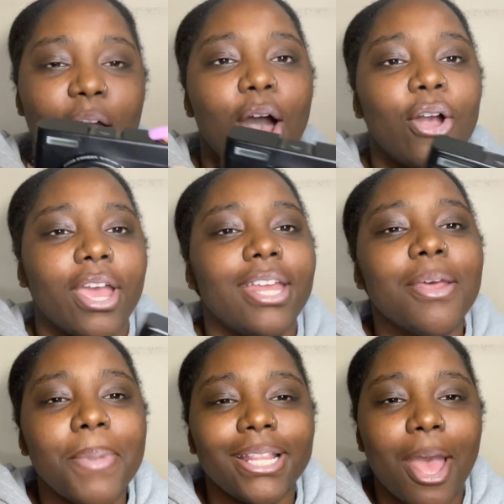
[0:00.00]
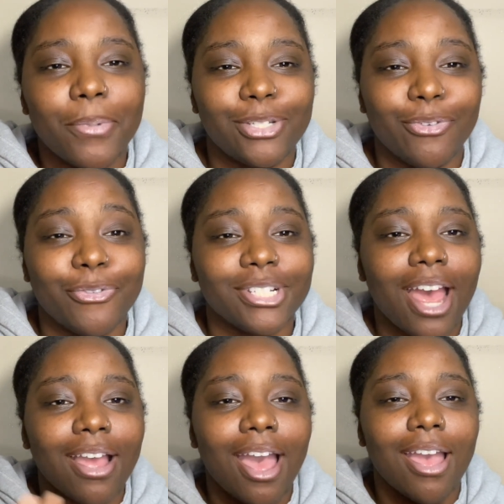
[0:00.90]
Okay, it didn't make that much of a difference.
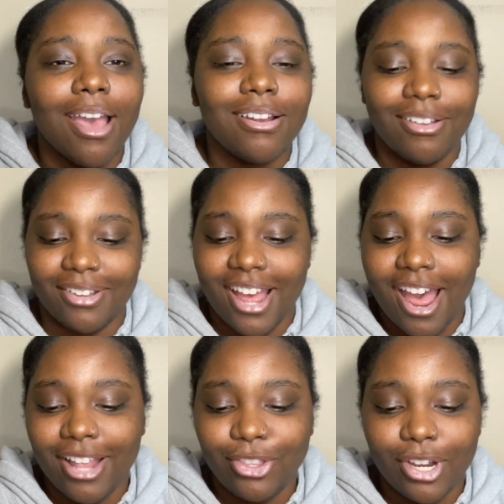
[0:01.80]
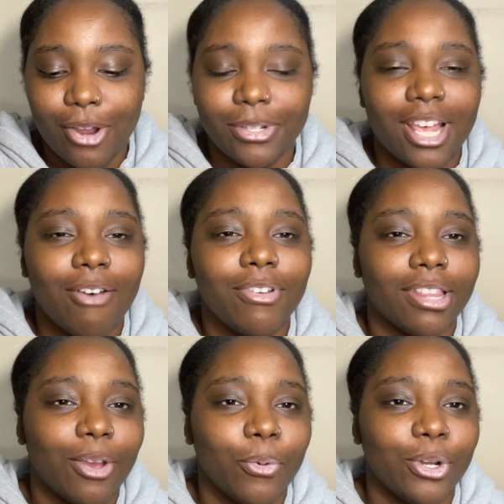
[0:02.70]
I thought I was having
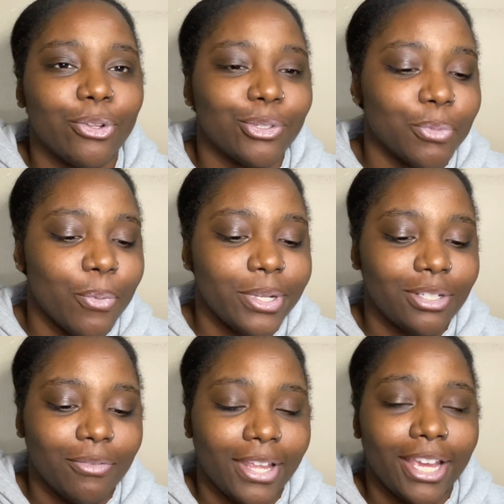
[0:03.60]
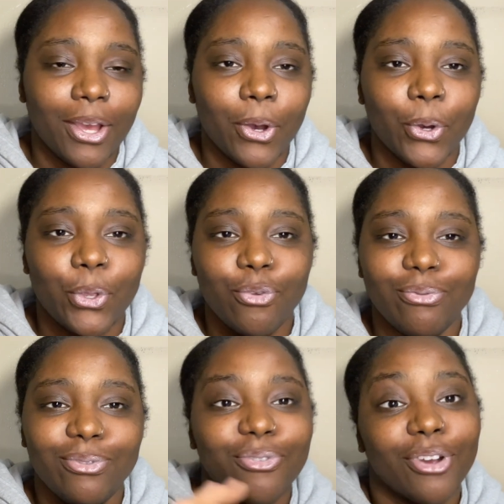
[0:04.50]
like one of those moments of like, oh, you
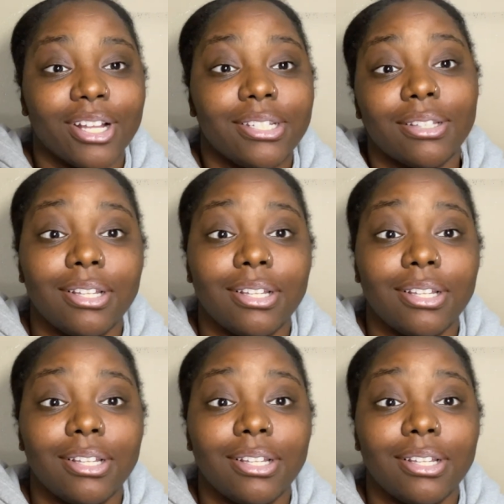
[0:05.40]
forgot to take the